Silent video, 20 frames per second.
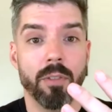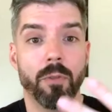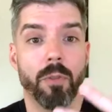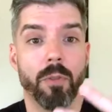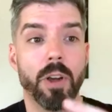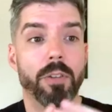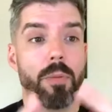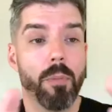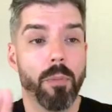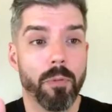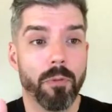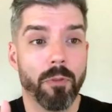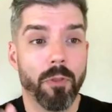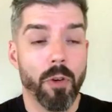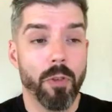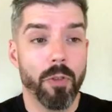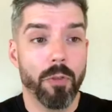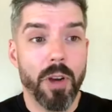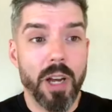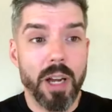freedom
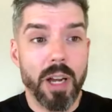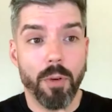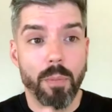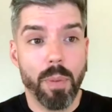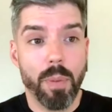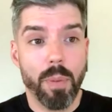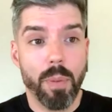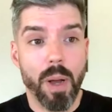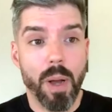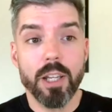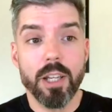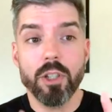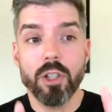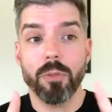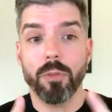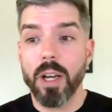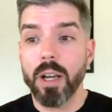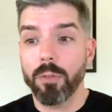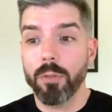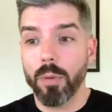from bondage,
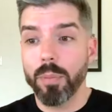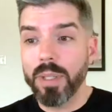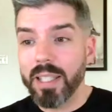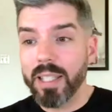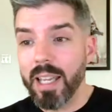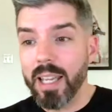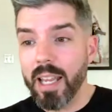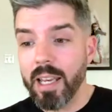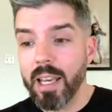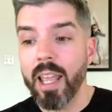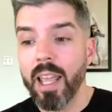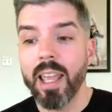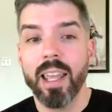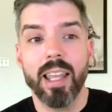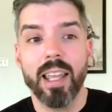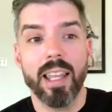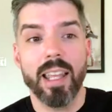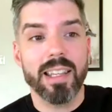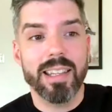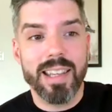freedom from sin,
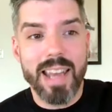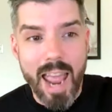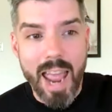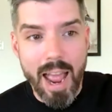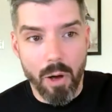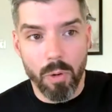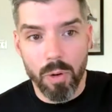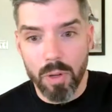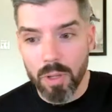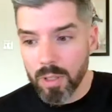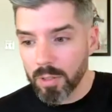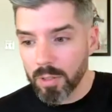now.